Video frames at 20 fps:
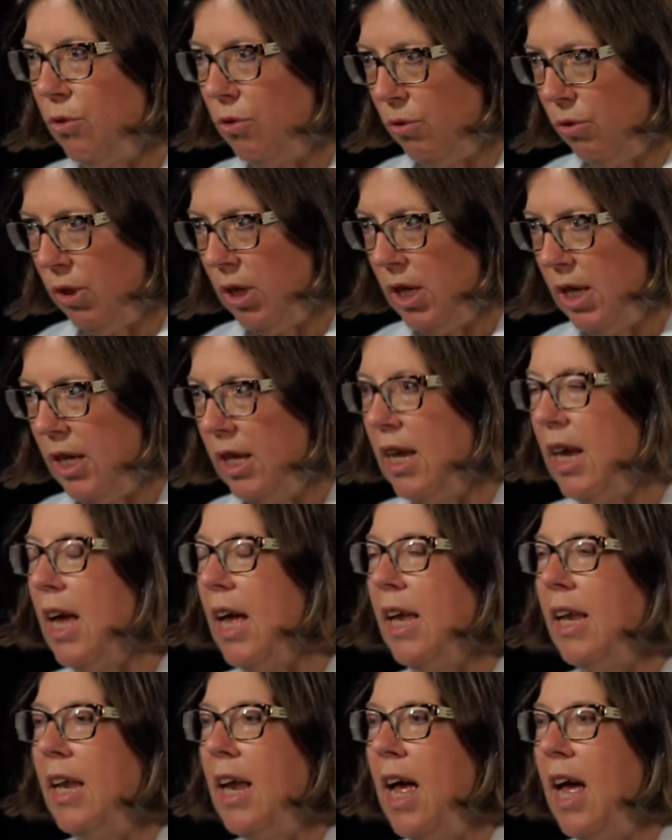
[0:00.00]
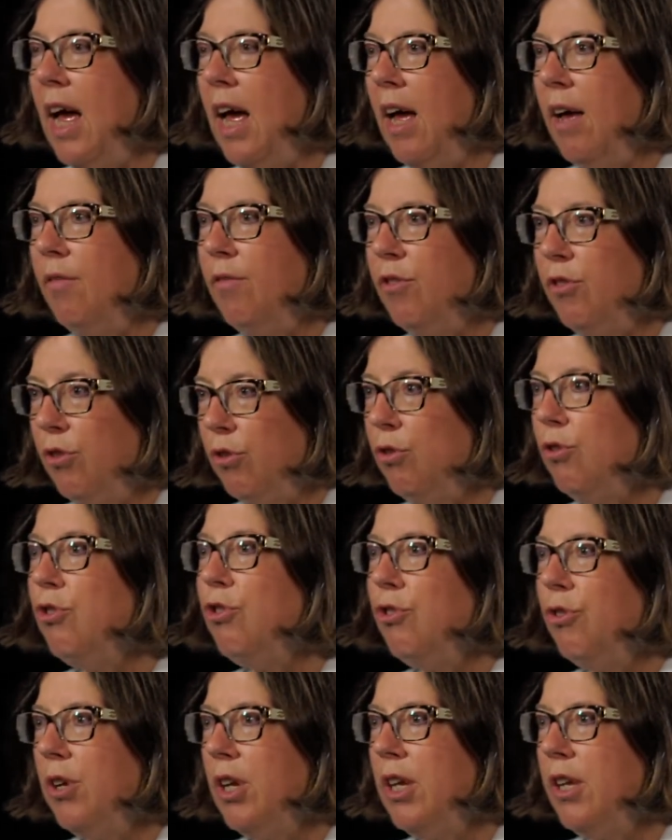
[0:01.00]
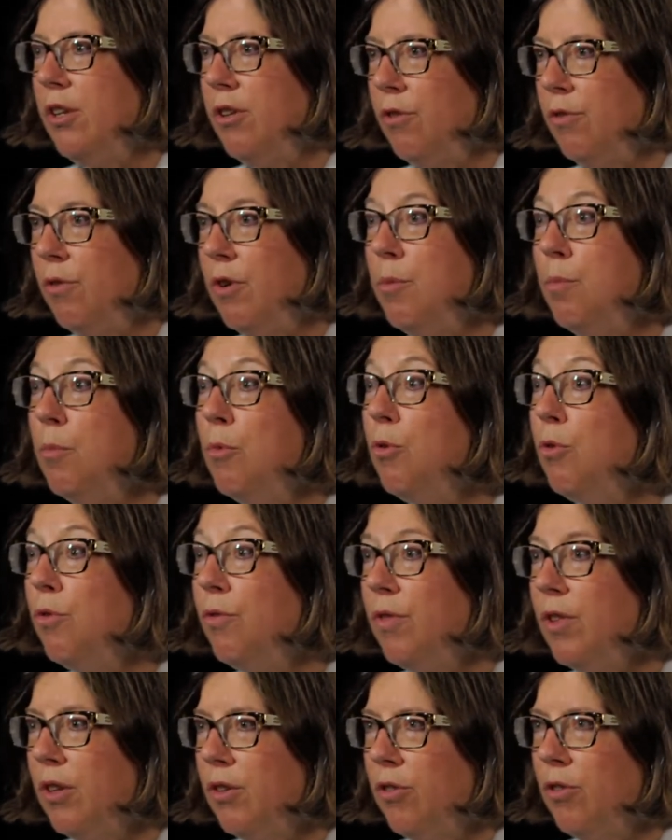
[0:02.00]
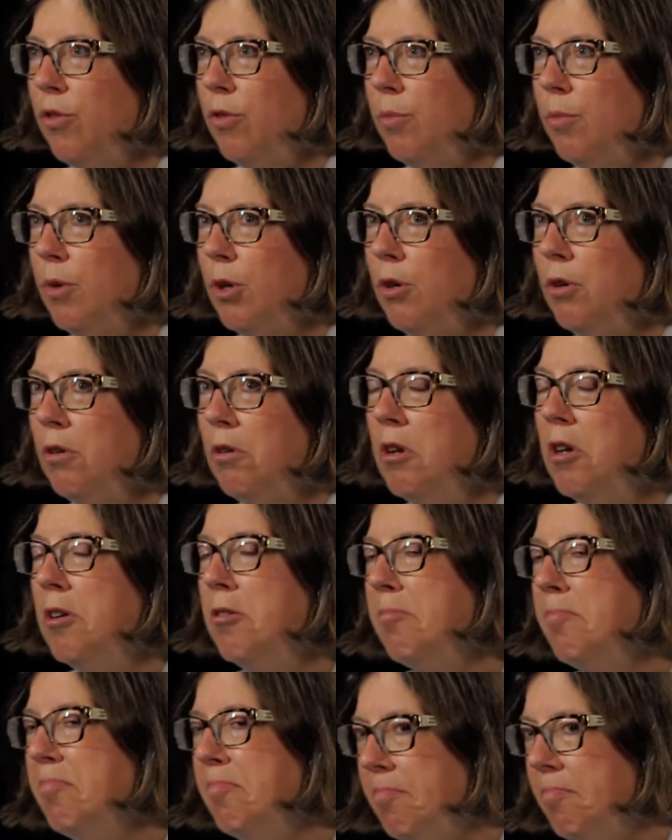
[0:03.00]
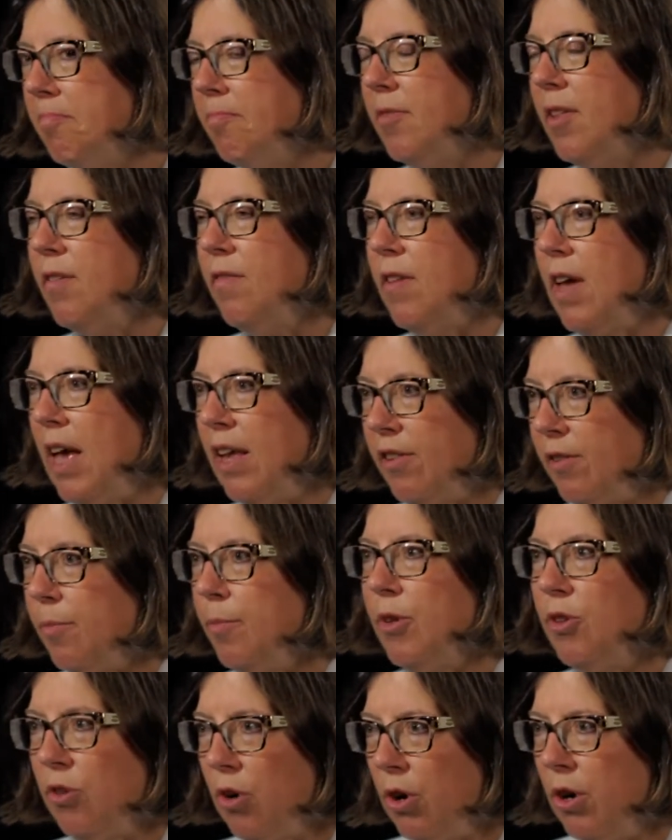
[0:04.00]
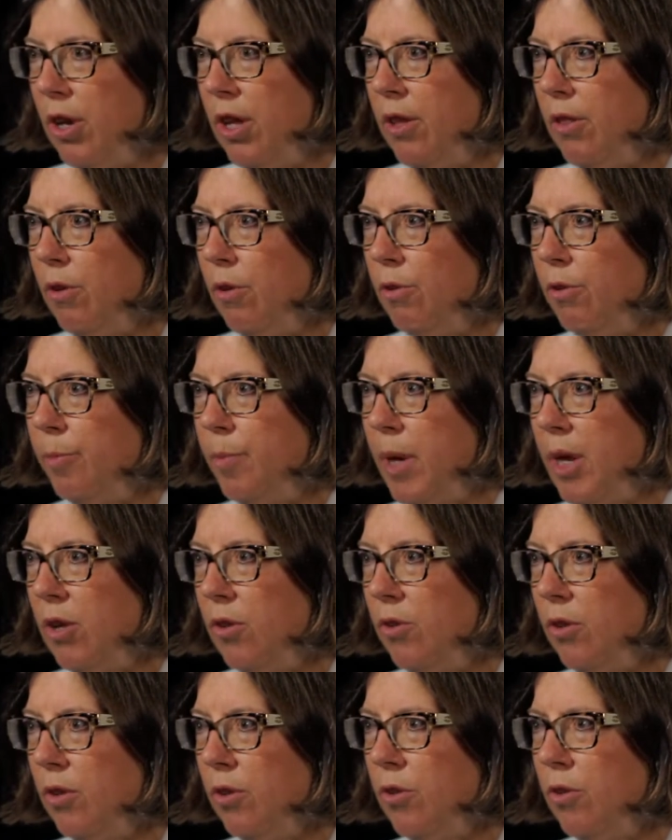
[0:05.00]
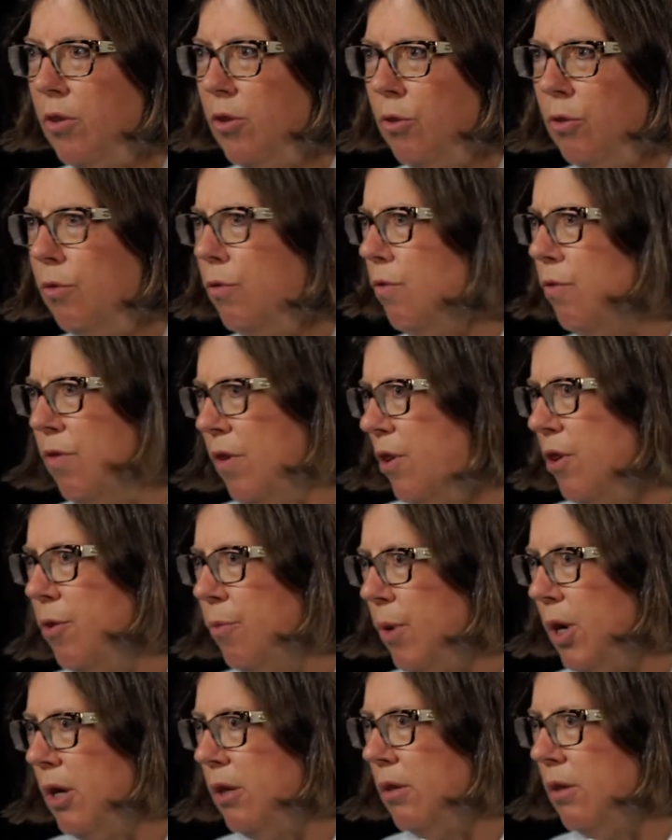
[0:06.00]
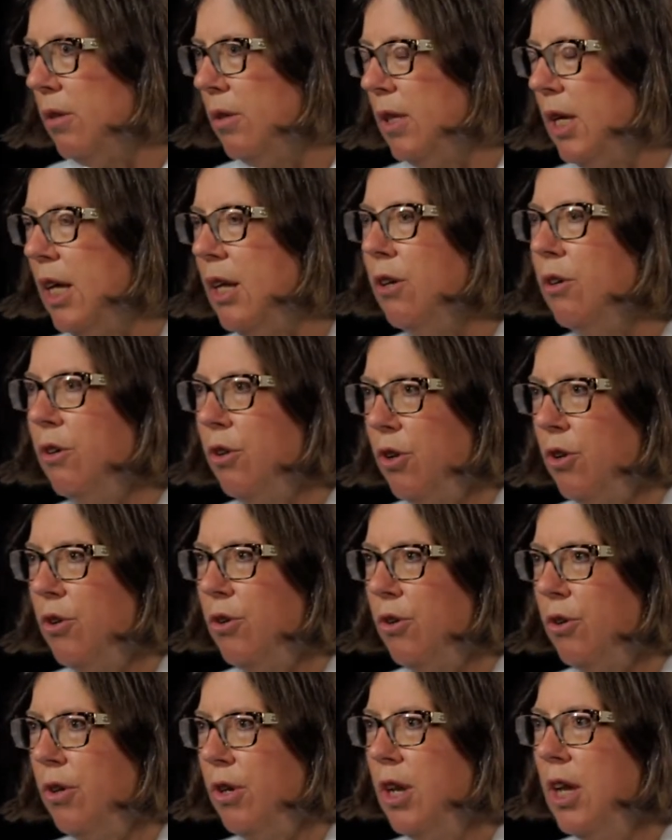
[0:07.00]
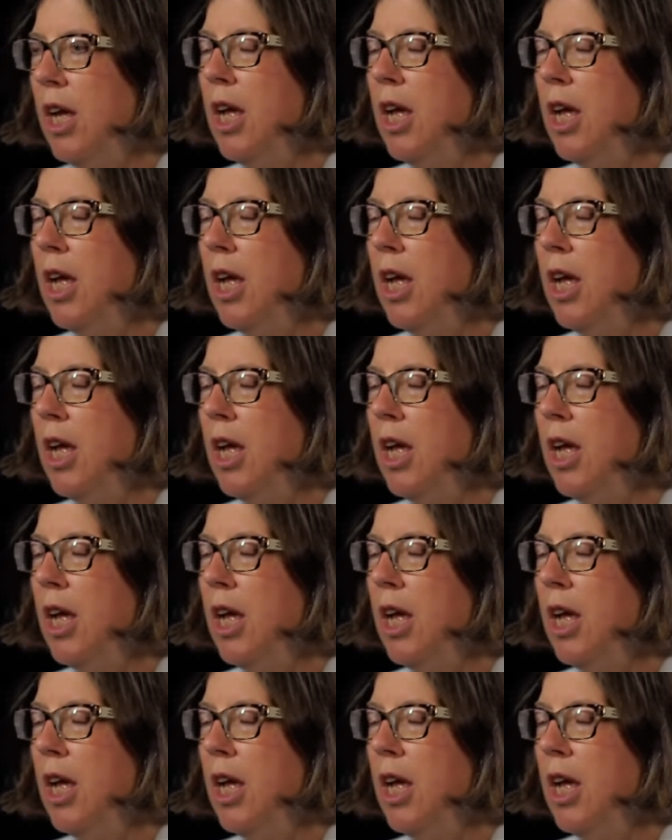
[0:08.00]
early and have surgery to remove the tumor, the vast majority of those patients do very well and are cured.